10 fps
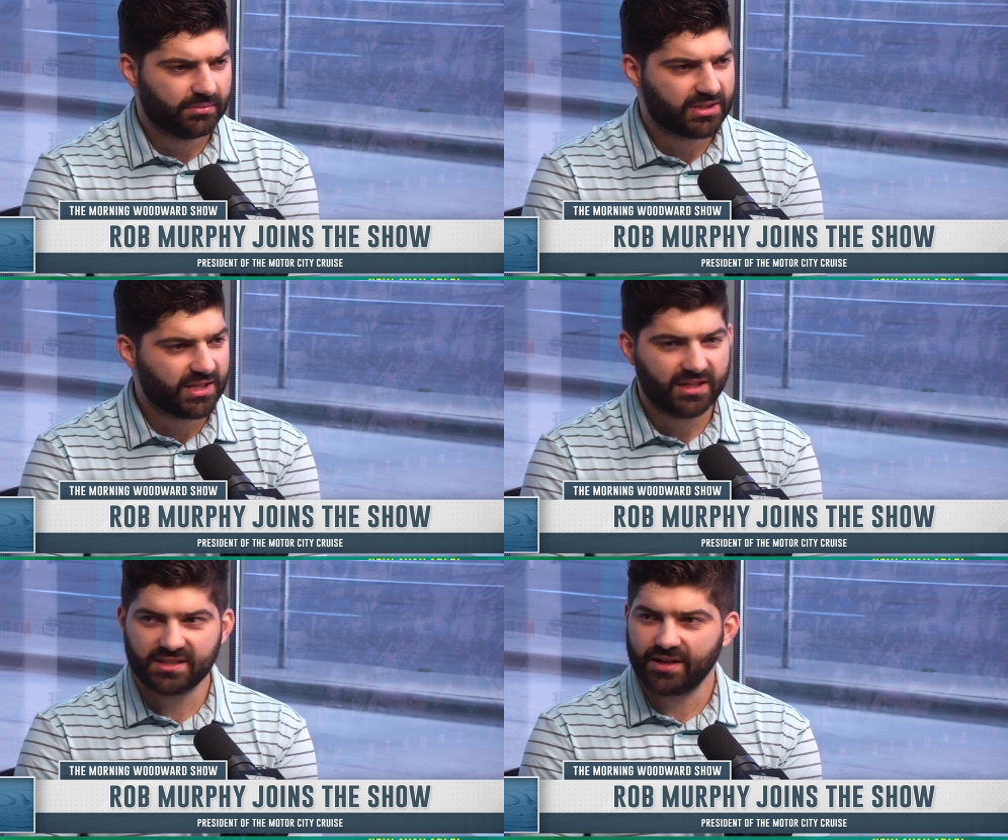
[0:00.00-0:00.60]
The
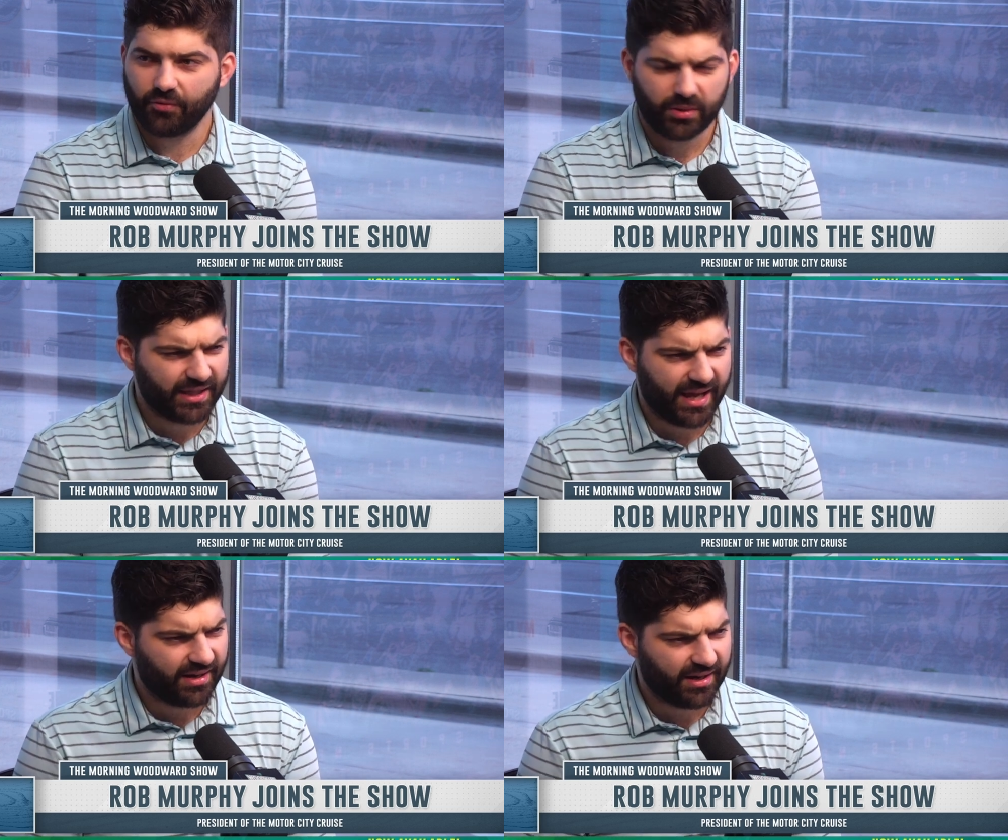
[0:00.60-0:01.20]
city's never
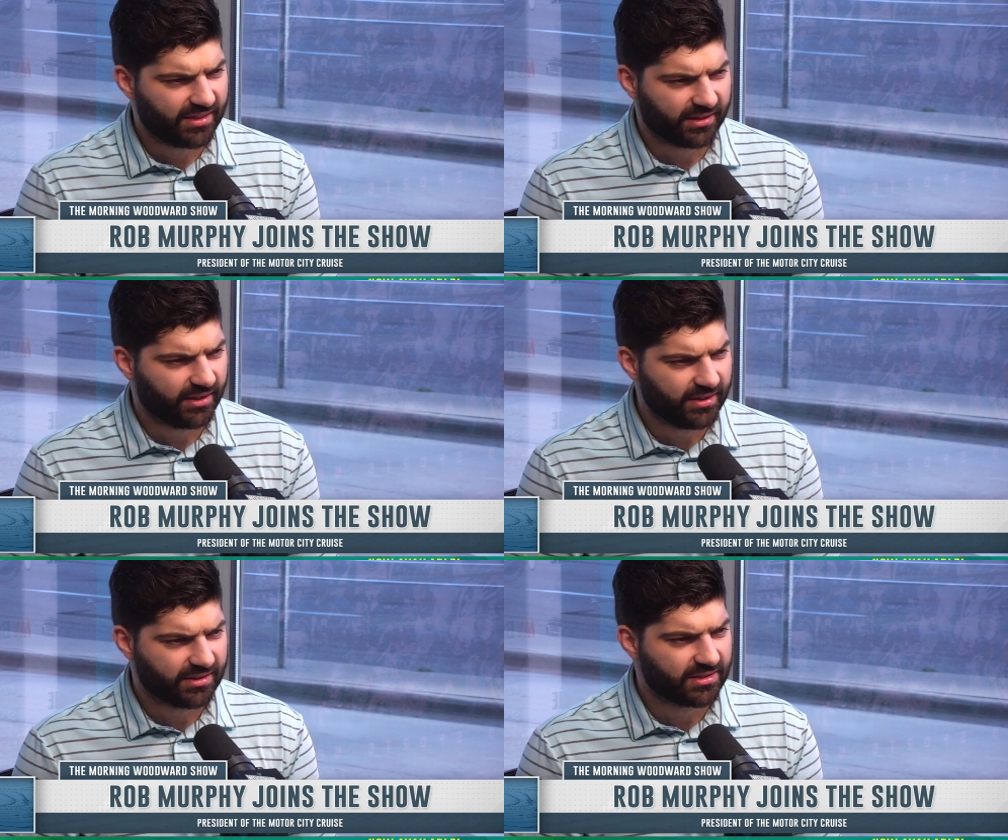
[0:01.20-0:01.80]
really had
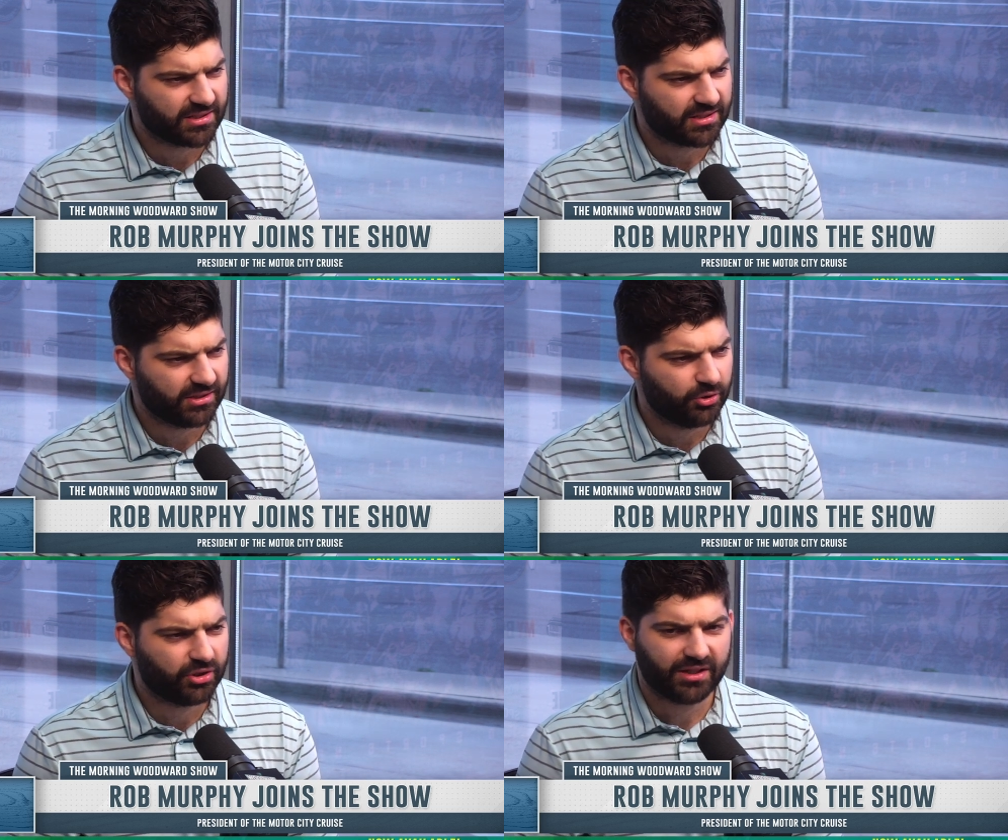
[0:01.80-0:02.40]
anything like this.
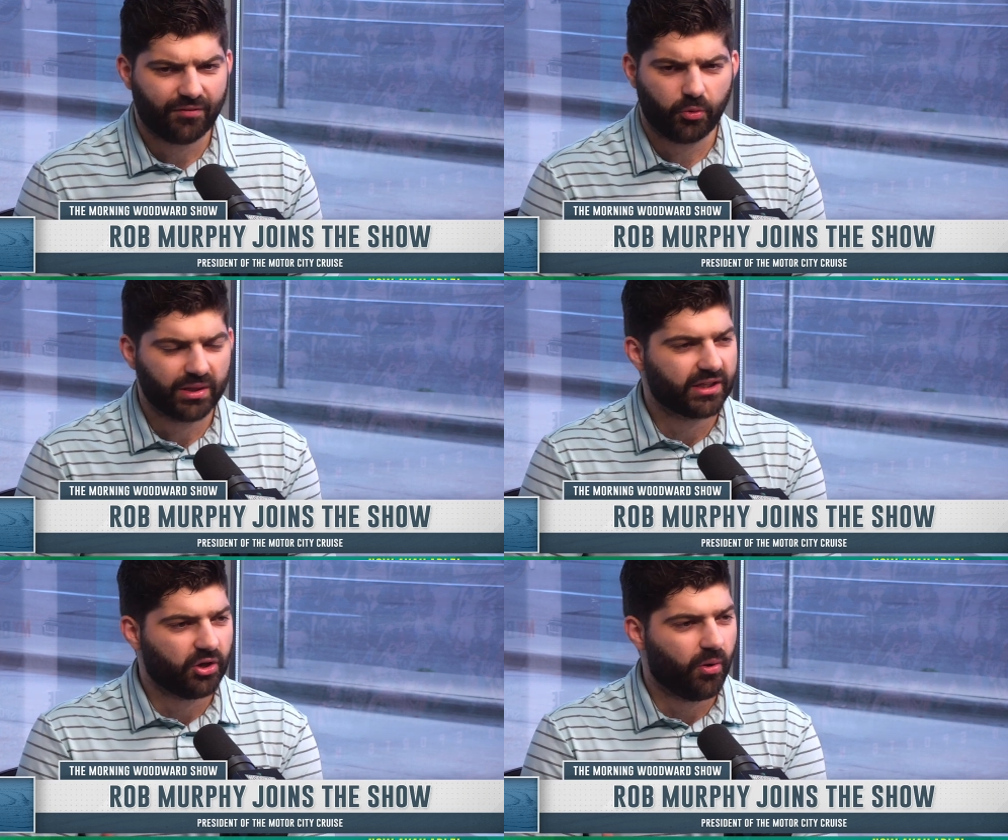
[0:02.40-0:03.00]
You could never
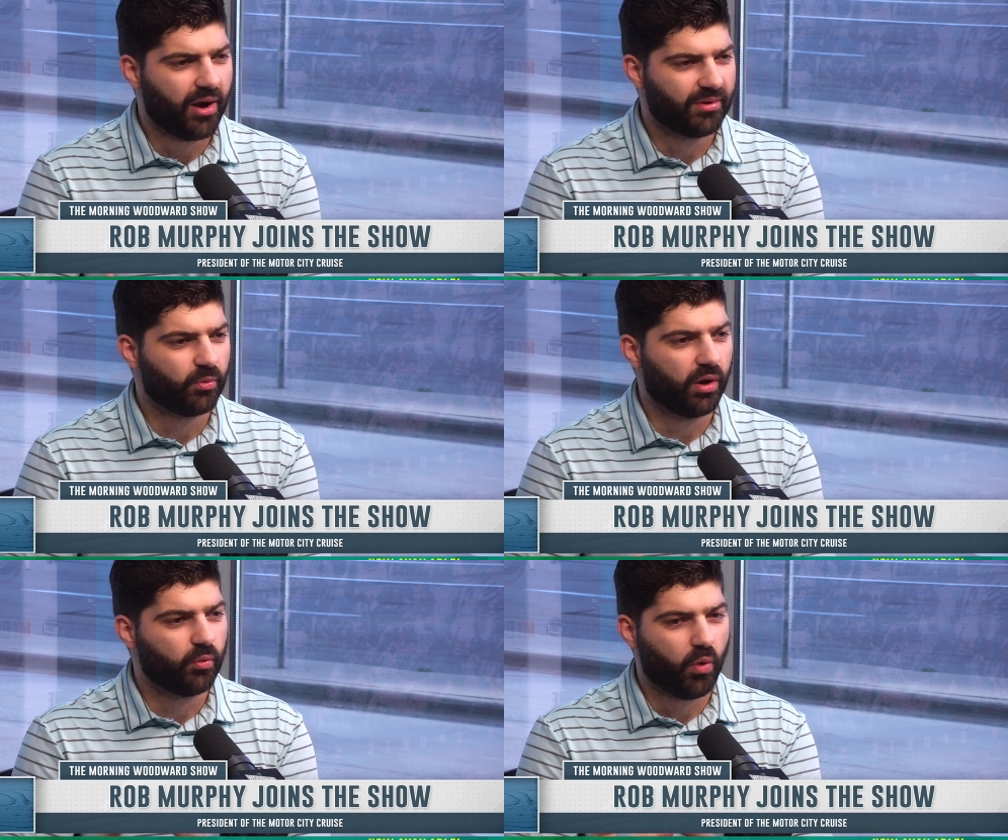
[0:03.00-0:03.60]
really go out
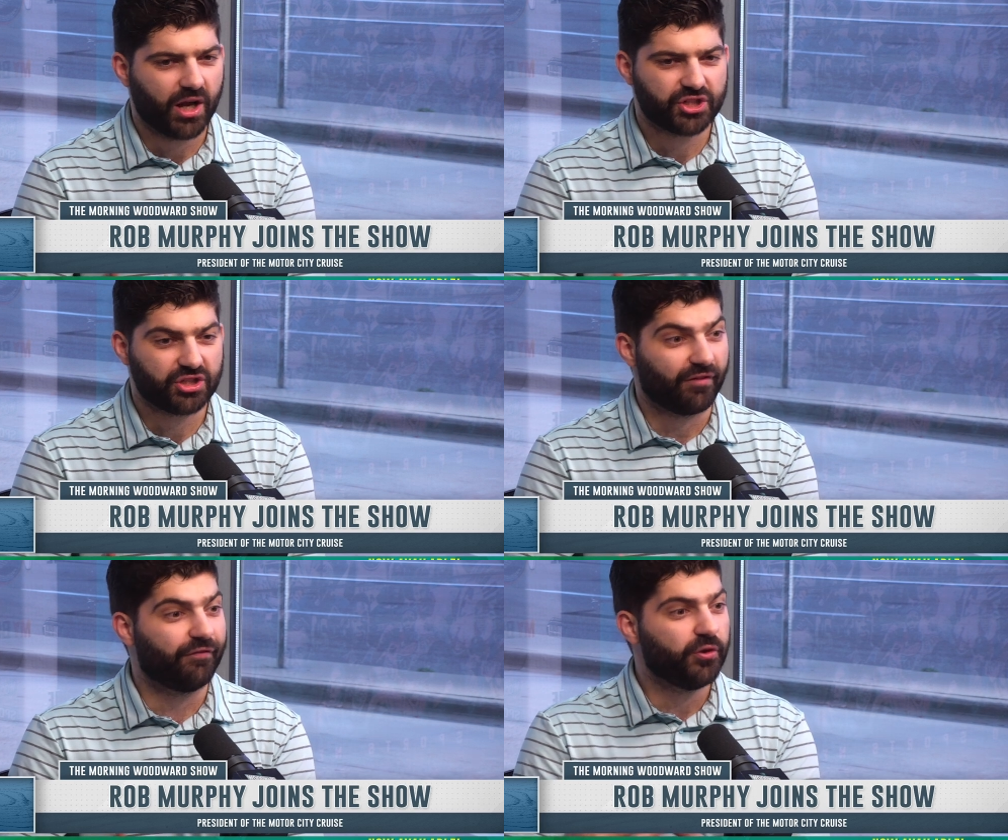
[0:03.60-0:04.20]
and
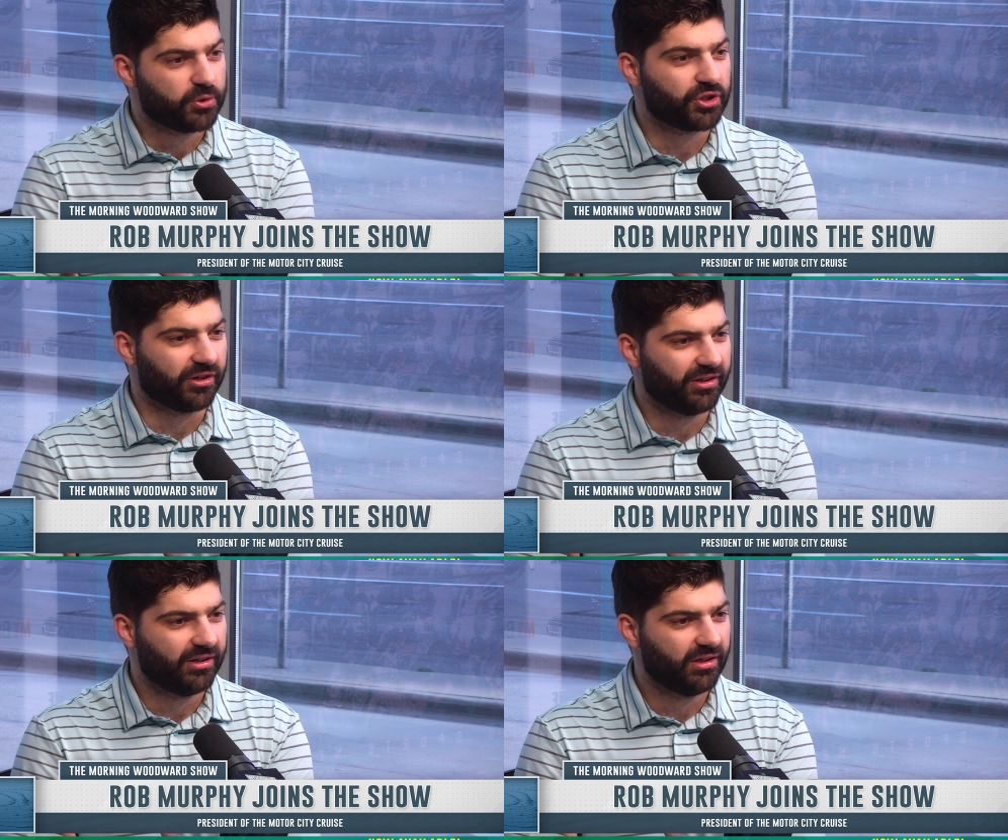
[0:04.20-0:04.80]
watch the future.